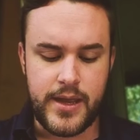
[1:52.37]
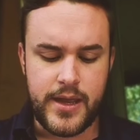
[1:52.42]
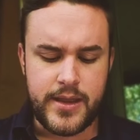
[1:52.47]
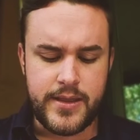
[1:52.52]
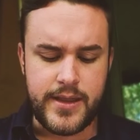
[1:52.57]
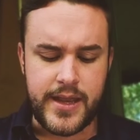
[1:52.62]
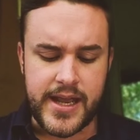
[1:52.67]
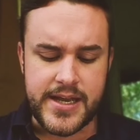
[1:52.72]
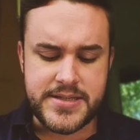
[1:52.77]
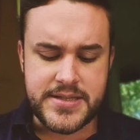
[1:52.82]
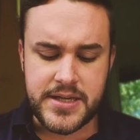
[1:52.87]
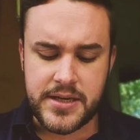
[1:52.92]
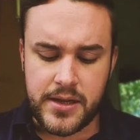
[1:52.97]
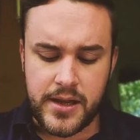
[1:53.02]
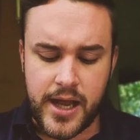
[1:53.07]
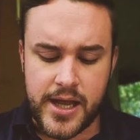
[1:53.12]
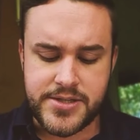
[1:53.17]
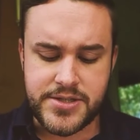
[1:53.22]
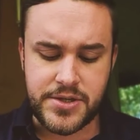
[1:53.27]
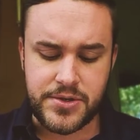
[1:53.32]
The
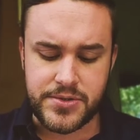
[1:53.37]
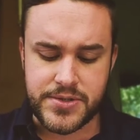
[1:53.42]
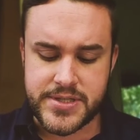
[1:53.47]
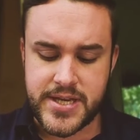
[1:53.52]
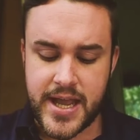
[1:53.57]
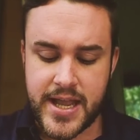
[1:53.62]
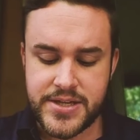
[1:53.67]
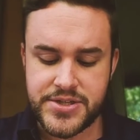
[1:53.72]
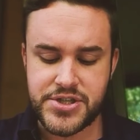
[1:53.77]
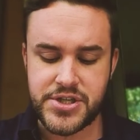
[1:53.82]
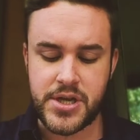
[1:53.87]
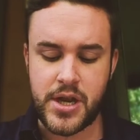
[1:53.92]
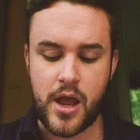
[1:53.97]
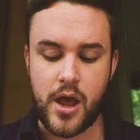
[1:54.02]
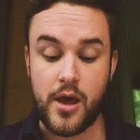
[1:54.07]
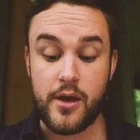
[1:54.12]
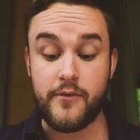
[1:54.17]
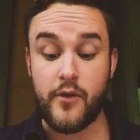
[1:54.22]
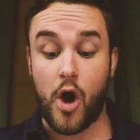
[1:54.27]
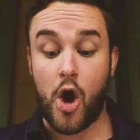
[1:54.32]
eschatological tension
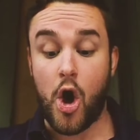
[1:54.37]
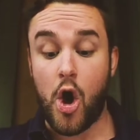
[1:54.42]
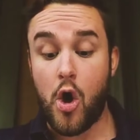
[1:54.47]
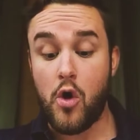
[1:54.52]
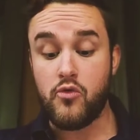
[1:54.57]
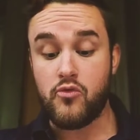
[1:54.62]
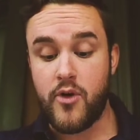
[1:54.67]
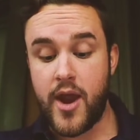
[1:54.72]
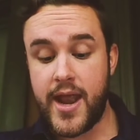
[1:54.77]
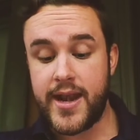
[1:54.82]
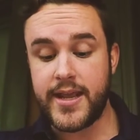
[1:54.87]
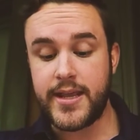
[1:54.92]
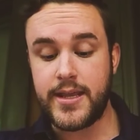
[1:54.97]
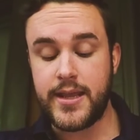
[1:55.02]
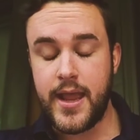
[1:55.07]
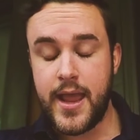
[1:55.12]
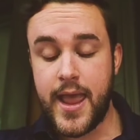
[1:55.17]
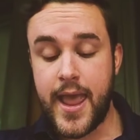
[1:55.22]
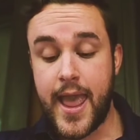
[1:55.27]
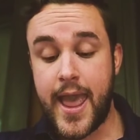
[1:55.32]
of already
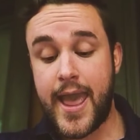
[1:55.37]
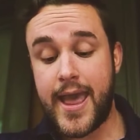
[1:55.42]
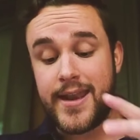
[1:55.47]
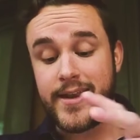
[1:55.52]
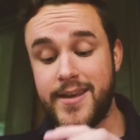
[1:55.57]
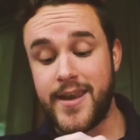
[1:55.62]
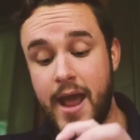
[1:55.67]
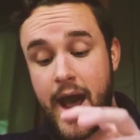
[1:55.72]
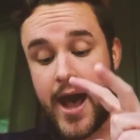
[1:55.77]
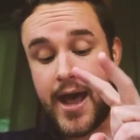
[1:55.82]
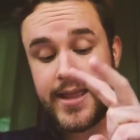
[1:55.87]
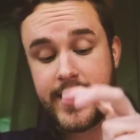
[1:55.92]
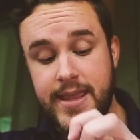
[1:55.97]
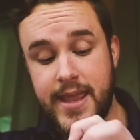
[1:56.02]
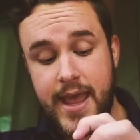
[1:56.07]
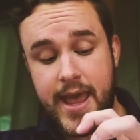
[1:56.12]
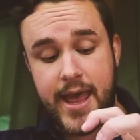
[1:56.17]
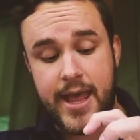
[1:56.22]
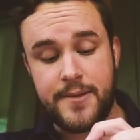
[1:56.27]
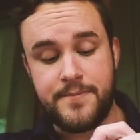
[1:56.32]
and not
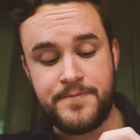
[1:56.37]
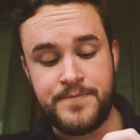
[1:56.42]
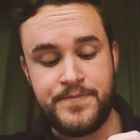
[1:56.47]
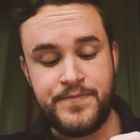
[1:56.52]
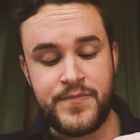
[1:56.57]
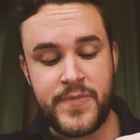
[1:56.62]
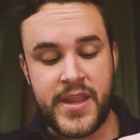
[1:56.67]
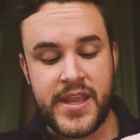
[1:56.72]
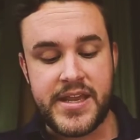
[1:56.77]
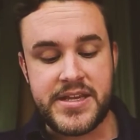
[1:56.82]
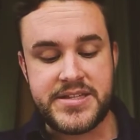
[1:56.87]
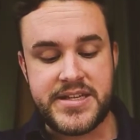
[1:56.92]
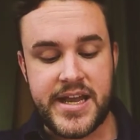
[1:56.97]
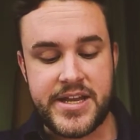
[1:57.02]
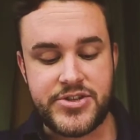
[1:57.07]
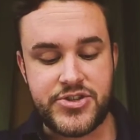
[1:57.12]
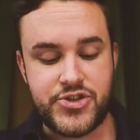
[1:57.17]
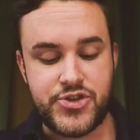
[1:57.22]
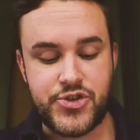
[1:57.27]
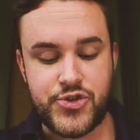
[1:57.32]
yet is
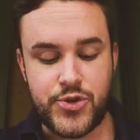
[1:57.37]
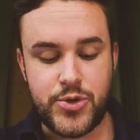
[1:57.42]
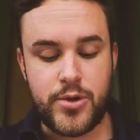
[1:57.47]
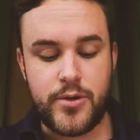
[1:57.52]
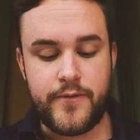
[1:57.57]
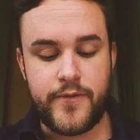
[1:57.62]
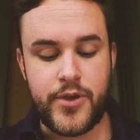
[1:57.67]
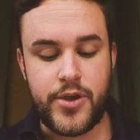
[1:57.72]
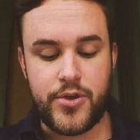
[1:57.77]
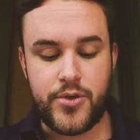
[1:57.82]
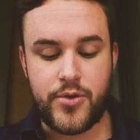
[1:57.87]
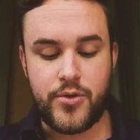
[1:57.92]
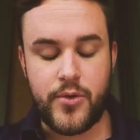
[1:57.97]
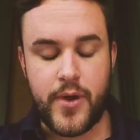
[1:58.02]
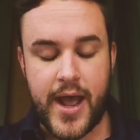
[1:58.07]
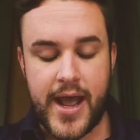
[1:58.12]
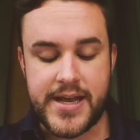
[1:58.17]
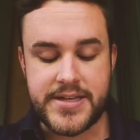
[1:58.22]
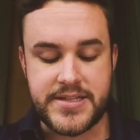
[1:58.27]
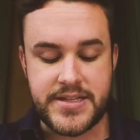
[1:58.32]
as true of you
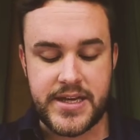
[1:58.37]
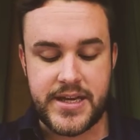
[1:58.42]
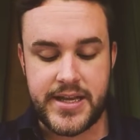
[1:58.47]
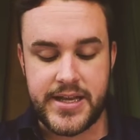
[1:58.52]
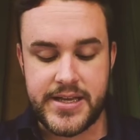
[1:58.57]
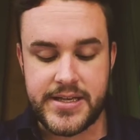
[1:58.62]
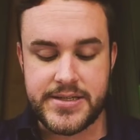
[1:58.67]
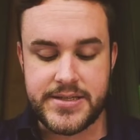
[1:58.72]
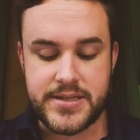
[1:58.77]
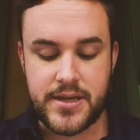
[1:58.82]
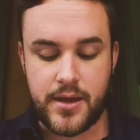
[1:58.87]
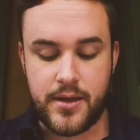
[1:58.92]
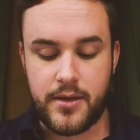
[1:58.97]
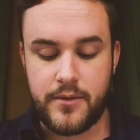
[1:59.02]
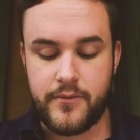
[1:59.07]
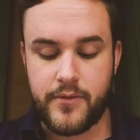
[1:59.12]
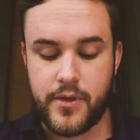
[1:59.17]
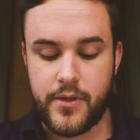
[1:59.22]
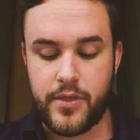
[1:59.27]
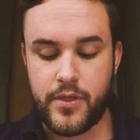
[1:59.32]
as it is
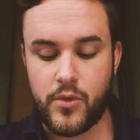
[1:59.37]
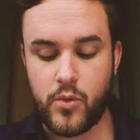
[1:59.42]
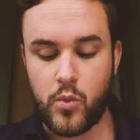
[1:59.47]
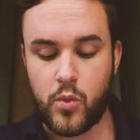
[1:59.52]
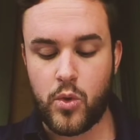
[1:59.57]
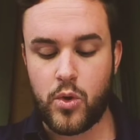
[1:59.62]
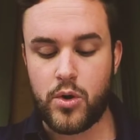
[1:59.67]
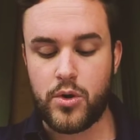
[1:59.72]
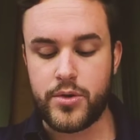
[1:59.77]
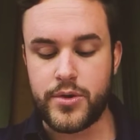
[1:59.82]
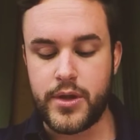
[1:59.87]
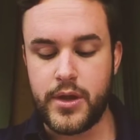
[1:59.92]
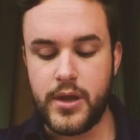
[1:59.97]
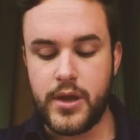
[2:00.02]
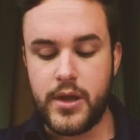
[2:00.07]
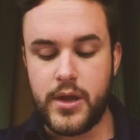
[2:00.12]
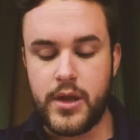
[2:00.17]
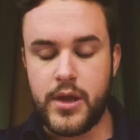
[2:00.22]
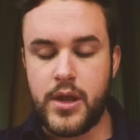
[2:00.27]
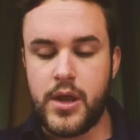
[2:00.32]
of the world.
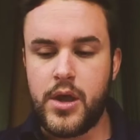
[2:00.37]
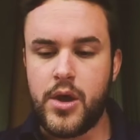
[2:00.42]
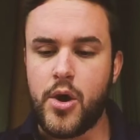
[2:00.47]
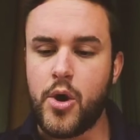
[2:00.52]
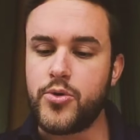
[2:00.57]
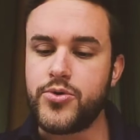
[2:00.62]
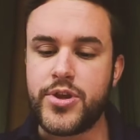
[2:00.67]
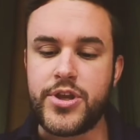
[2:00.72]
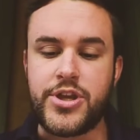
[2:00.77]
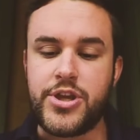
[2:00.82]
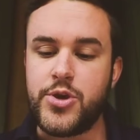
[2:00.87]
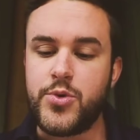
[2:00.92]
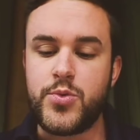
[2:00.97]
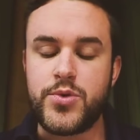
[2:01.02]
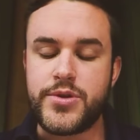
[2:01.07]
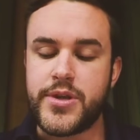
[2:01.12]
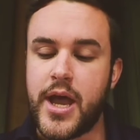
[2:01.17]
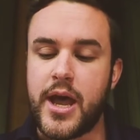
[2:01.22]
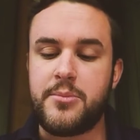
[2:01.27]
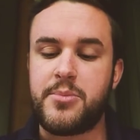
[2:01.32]
Only you will
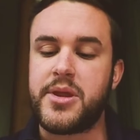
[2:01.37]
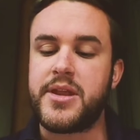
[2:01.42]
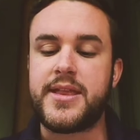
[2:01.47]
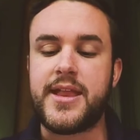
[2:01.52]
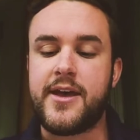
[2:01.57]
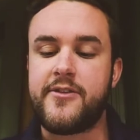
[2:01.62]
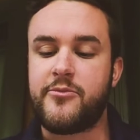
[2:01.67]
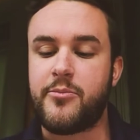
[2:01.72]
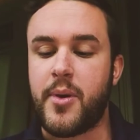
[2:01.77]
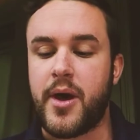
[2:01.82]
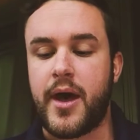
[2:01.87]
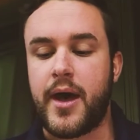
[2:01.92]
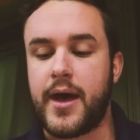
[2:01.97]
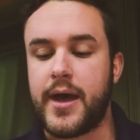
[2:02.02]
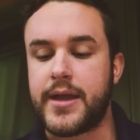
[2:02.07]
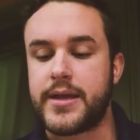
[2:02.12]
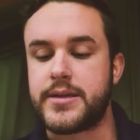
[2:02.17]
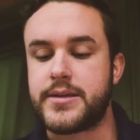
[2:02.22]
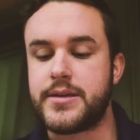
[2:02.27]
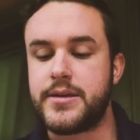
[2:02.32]
not be left
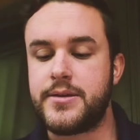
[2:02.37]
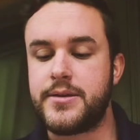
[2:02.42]
behind.